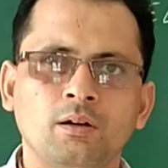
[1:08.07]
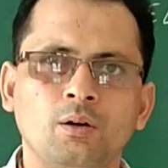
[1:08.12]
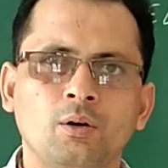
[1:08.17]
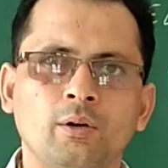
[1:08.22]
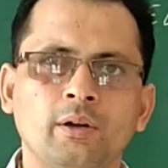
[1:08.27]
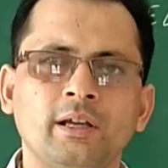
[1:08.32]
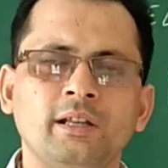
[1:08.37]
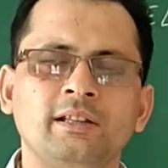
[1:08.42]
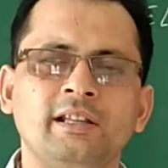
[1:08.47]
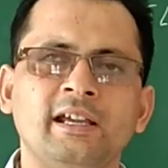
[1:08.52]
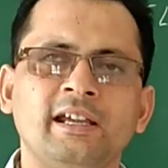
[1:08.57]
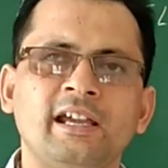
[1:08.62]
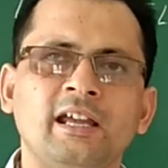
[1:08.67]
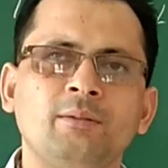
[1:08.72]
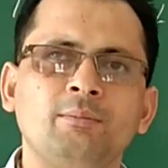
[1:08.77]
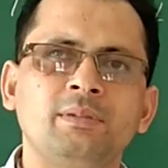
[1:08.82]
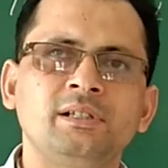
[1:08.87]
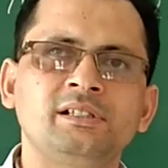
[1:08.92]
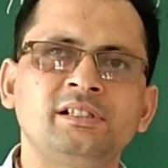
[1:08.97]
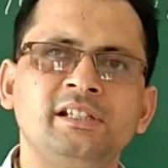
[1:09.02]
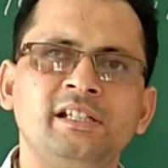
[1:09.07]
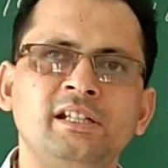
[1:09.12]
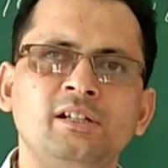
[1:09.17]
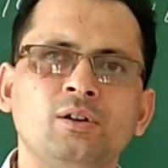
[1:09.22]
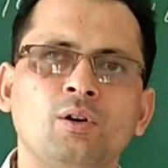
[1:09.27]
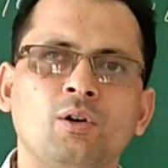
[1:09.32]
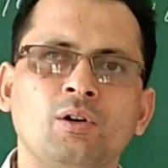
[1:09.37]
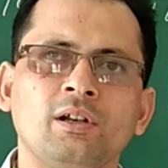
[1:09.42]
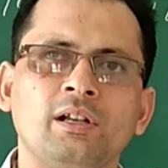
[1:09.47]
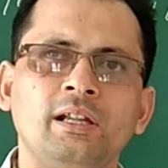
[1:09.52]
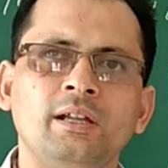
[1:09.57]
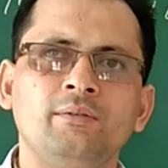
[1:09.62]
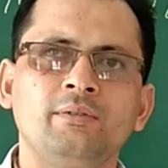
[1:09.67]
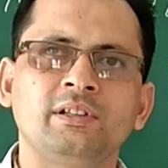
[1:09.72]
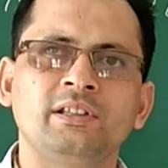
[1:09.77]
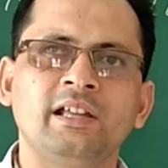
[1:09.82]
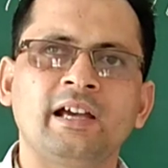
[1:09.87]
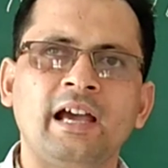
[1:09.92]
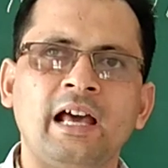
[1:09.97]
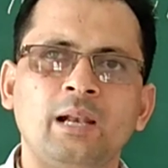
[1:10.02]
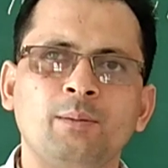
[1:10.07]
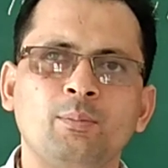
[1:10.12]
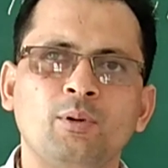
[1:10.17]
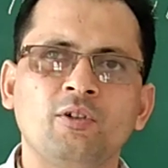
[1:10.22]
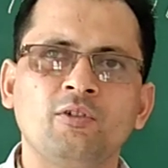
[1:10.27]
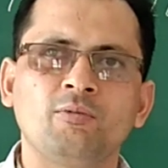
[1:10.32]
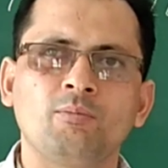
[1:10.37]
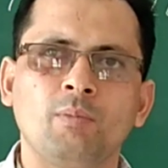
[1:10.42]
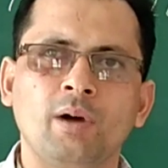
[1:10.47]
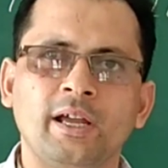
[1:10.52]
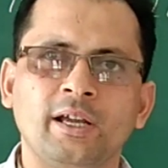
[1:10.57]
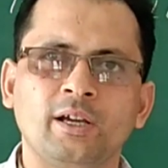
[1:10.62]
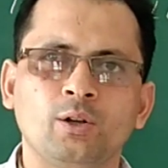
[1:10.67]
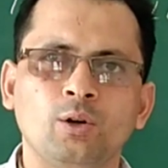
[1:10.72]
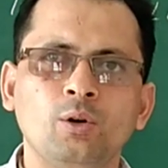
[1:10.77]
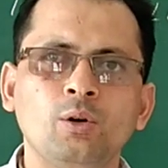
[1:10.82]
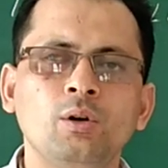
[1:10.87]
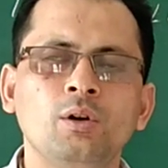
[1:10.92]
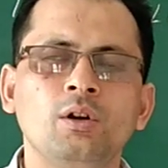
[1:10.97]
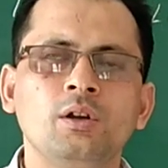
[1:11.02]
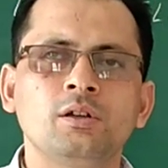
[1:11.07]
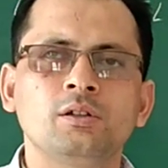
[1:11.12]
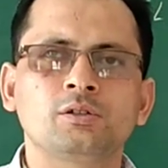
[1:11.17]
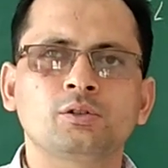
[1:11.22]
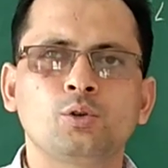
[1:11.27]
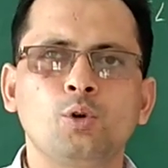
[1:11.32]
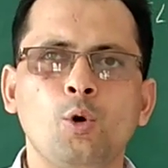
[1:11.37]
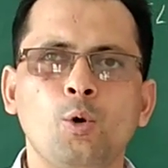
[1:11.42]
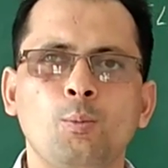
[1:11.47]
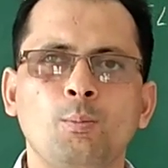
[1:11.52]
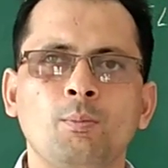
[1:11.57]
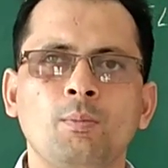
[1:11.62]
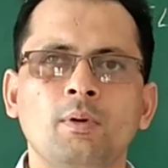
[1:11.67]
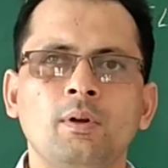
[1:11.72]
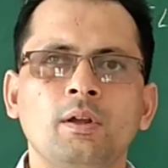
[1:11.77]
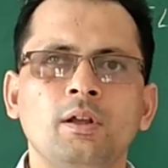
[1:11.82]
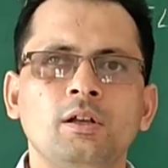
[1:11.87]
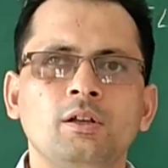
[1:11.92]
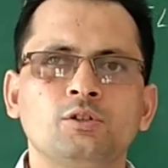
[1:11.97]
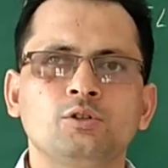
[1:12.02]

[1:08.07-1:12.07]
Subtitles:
Okay, they can be seen only with the help of microscope.